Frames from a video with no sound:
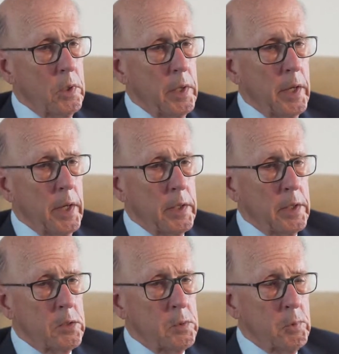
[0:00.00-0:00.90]

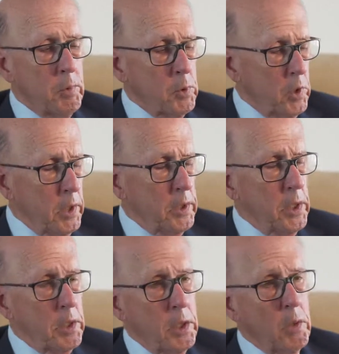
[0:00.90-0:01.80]
And it's most likely
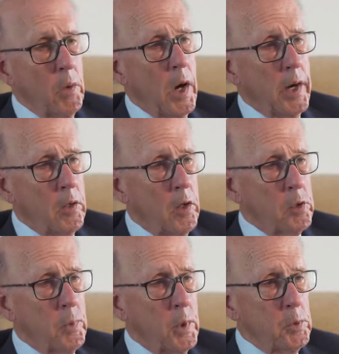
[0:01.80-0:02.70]
going to go to a higher
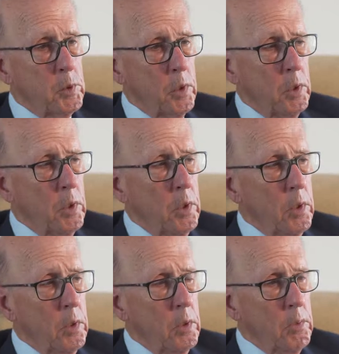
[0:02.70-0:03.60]
cost producer,
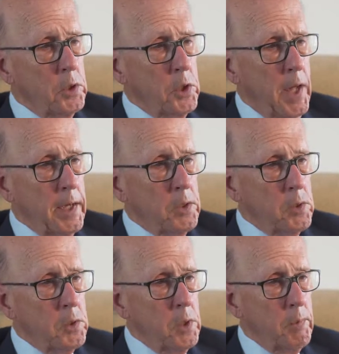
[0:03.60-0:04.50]
which
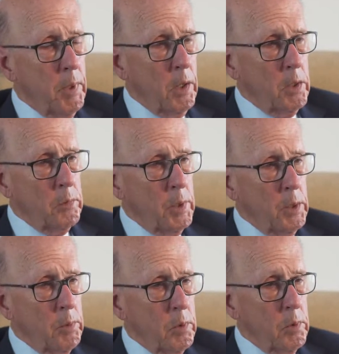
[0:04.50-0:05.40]
taxes the American
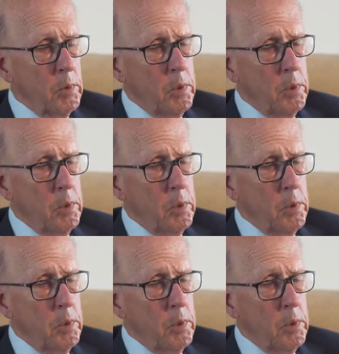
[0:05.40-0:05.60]
people.